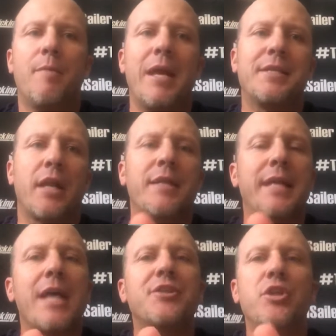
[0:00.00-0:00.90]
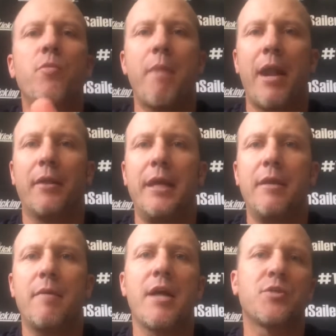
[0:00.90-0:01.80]
It's going to test you
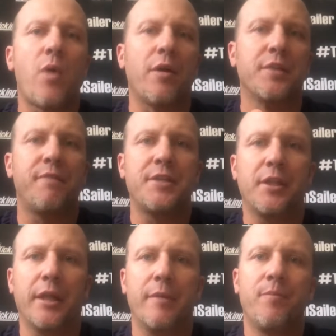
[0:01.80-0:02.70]
mentally as well as physically.